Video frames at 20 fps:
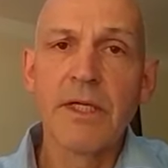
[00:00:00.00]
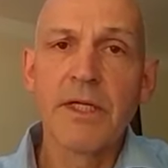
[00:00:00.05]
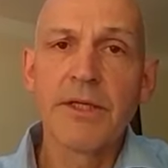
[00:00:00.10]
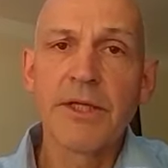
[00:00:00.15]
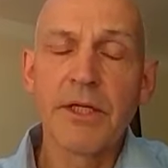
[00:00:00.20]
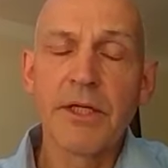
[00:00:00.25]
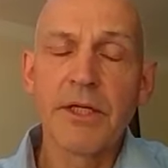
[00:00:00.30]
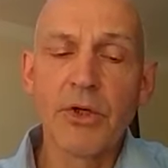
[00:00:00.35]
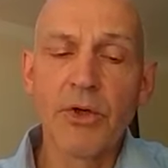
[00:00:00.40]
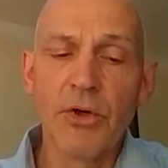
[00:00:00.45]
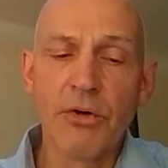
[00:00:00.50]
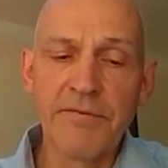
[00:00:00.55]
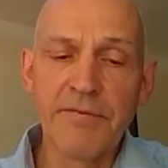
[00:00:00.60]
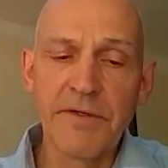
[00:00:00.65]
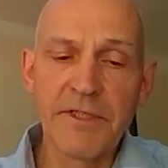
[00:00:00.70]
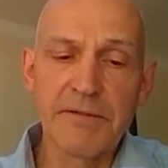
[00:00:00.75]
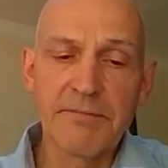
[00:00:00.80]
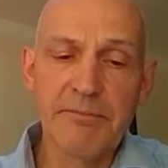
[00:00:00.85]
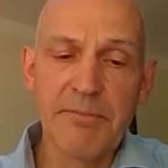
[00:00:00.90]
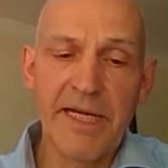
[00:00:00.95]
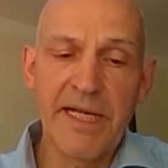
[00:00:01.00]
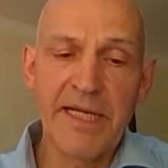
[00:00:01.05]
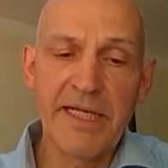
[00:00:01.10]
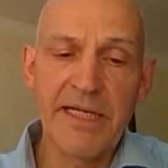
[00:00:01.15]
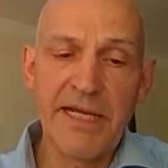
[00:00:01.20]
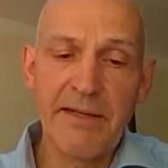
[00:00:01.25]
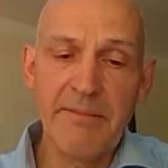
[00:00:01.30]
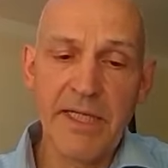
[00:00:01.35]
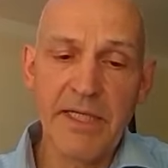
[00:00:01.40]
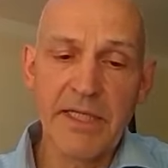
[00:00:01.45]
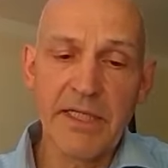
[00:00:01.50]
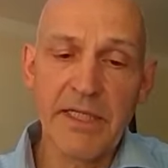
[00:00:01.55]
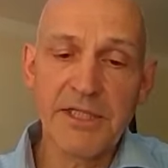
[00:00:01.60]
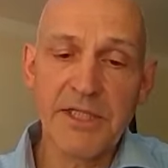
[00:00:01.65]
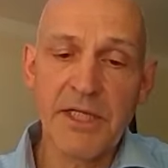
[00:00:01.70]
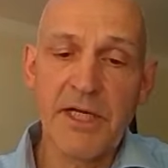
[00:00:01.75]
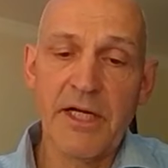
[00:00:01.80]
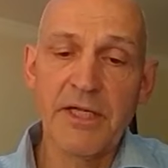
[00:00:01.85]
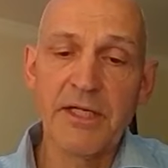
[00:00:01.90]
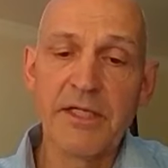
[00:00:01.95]
The COVID pandemic
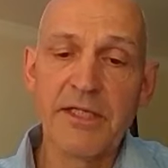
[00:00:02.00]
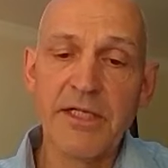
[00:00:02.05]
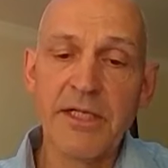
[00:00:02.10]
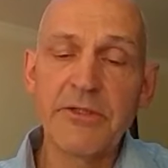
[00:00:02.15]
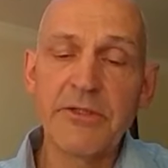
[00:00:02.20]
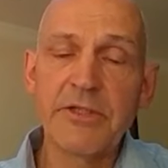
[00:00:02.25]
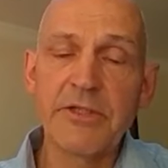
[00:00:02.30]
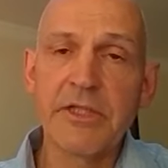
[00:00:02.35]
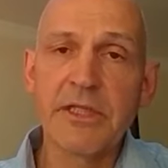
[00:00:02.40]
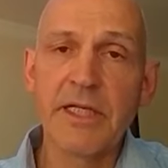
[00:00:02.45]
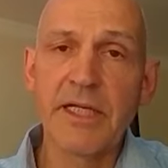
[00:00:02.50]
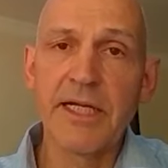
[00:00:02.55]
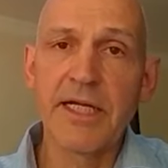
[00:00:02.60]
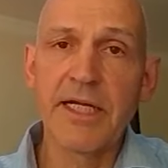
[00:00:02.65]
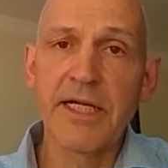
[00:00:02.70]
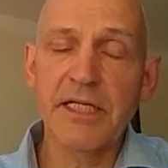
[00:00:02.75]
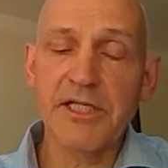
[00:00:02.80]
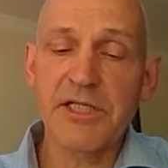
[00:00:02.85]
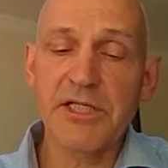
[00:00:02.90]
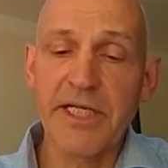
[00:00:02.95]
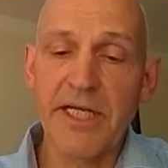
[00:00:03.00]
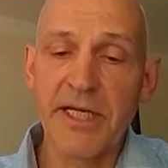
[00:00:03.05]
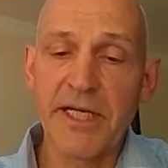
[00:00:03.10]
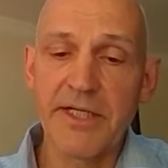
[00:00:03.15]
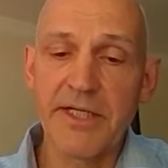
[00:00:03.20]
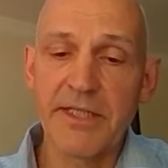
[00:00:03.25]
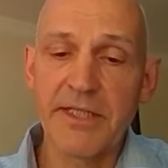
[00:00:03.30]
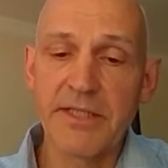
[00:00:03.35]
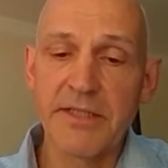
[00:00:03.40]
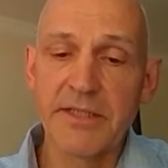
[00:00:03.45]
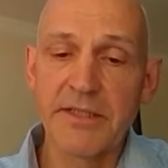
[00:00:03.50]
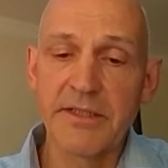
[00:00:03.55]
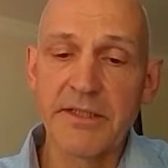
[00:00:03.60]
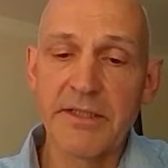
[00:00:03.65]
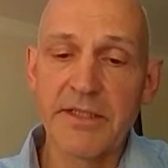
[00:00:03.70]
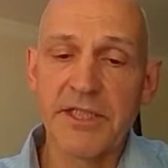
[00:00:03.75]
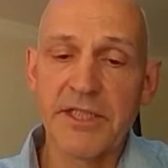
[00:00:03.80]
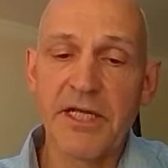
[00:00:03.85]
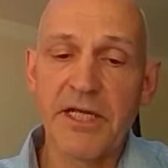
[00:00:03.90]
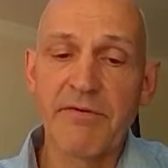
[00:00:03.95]
has undoubtedly accelerated
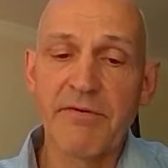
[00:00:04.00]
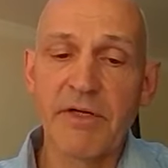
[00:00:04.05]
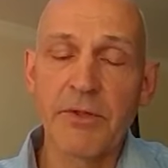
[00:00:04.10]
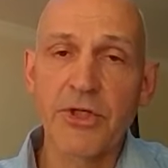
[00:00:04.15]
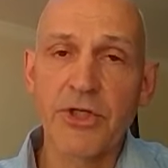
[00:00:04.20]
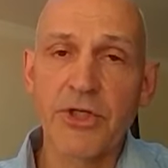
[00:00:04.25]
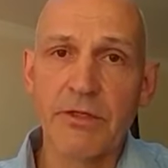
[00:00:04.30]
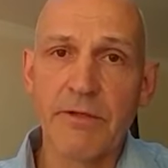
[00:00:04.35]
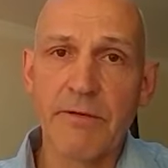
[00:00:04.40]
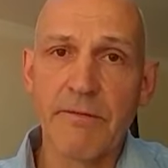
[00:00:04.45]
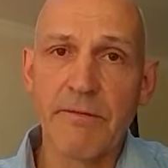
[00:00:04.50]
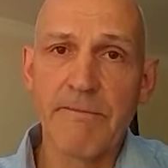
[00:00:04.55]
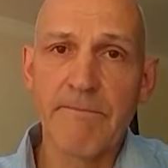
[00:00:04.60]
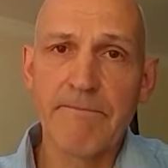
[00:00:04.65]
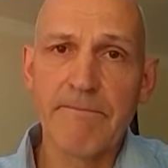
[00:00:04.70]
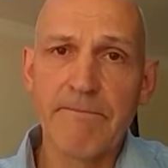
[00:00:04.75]
this evolution.